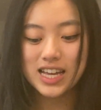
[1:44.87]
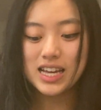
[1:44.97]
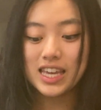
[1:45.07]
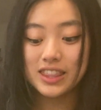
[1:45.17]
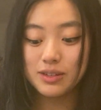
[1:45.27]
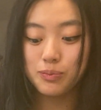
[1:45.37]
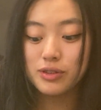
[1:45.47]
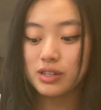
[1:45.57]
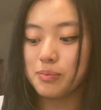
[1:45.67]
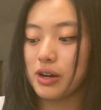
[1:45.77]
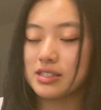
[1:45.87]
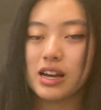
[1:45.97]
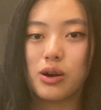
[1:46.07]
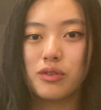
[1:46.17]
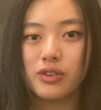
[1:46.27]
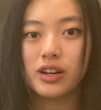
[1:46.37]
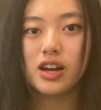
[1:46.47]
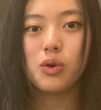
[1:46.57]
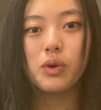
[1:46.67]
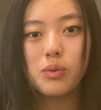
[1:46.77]
In the music box, however,
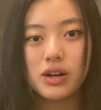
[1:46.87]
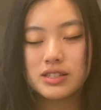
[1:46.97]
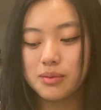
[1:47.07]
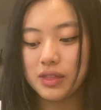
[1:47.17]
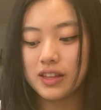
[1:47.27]
we want something